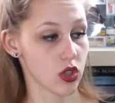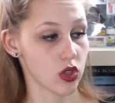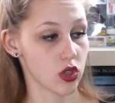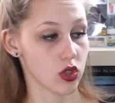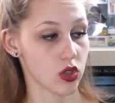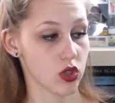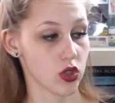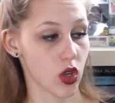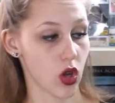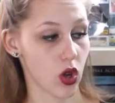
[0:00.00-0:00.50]

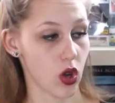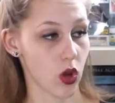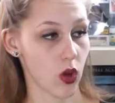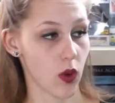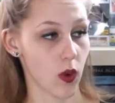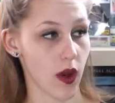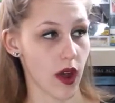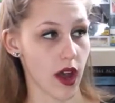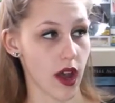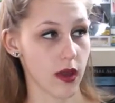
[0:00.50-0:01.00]

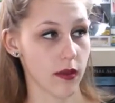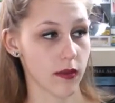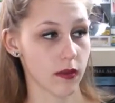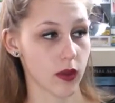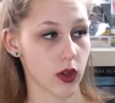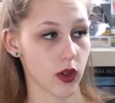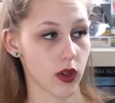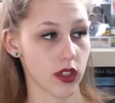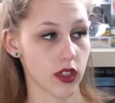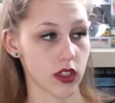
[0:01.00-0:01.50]
So I'm
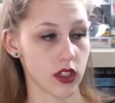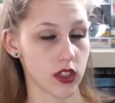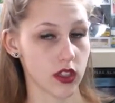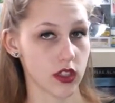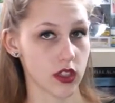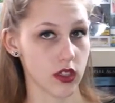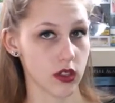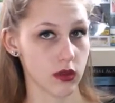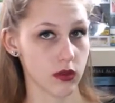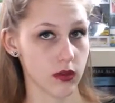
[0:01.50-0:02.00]
going to
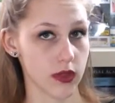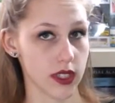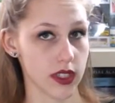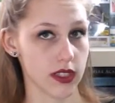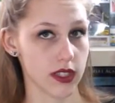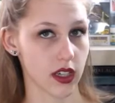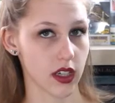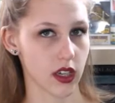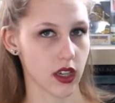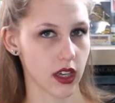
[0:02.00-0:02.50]
assume
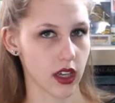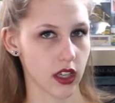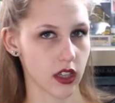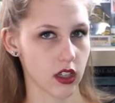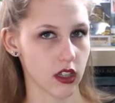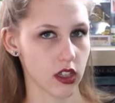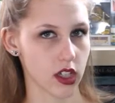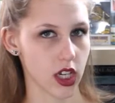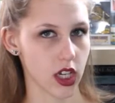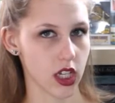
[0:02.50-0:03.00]
it's like a
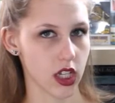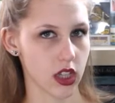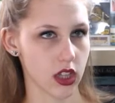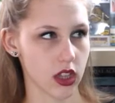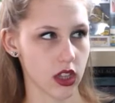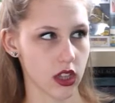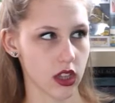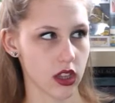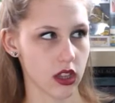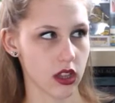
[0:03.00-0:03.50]
Hitler kind of
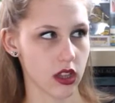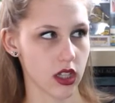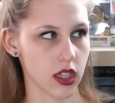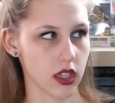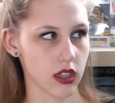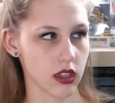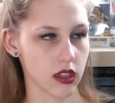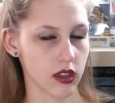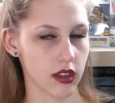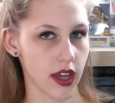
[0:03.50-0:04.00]

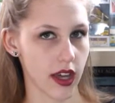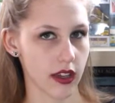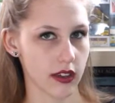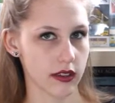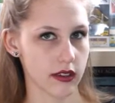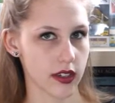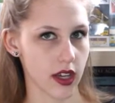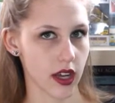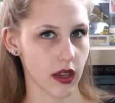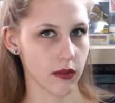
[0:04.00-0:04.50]
thing,
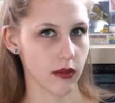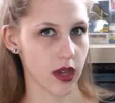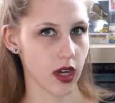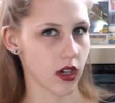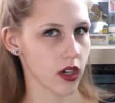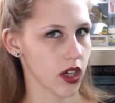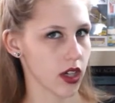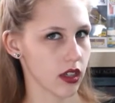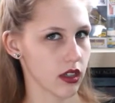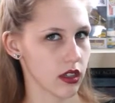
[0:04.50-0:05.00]
that time
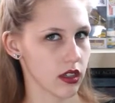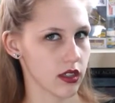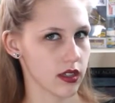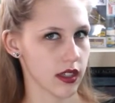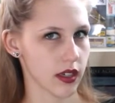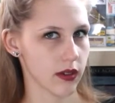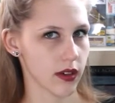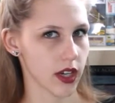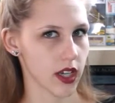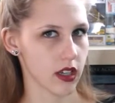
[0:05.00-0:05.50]
area? Is
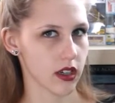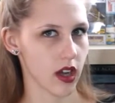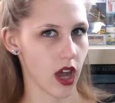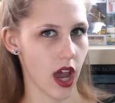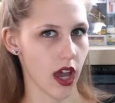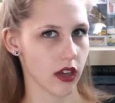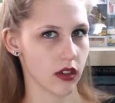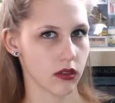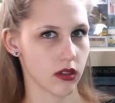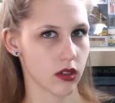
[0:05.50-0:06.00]
that right?
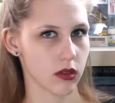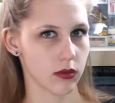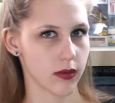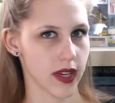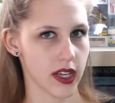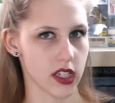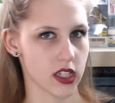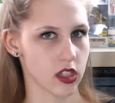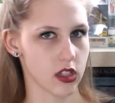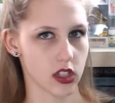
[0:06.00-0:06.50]
I don't know
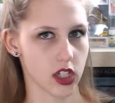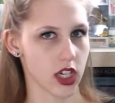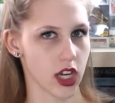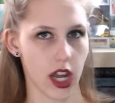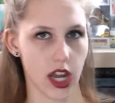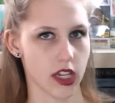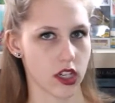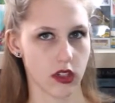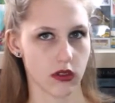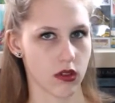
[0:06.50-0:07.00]
my history.
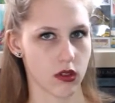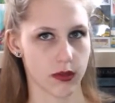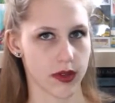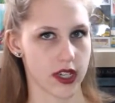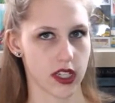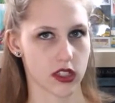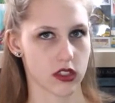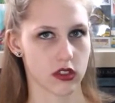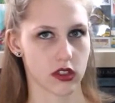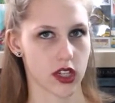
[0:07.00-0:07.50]
I don't know my
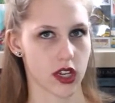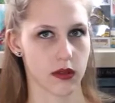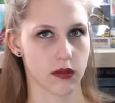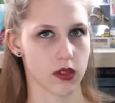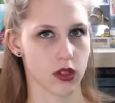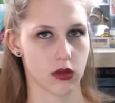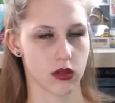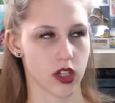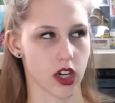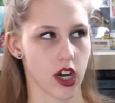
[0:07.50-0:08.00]
history. I'm
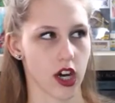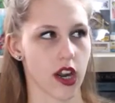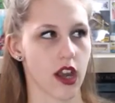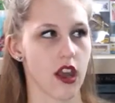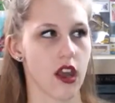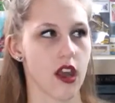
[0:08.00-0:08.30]
so sorry.